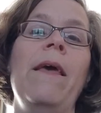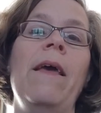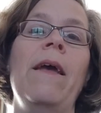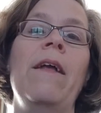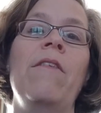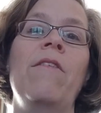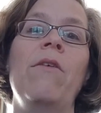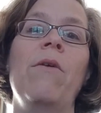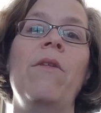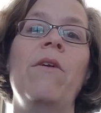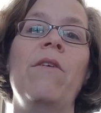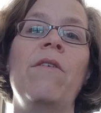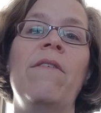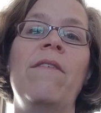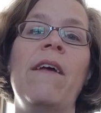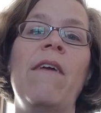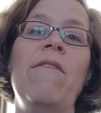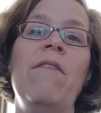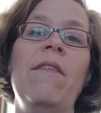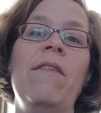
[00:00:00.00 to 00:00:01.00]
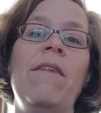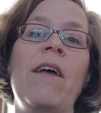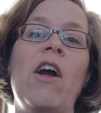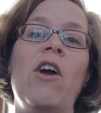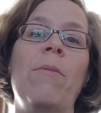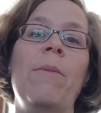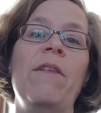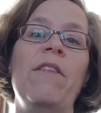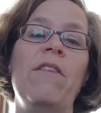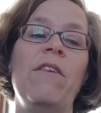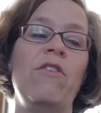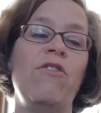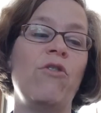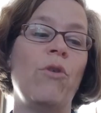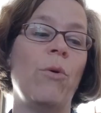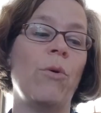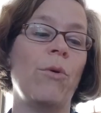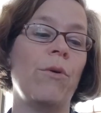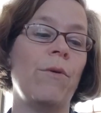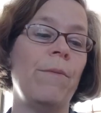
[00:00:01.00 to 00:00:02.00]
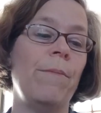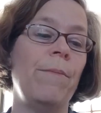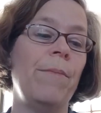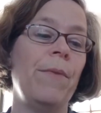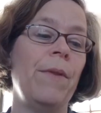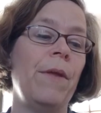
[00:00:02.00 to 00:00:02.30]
And so there's 7 sacraments in total.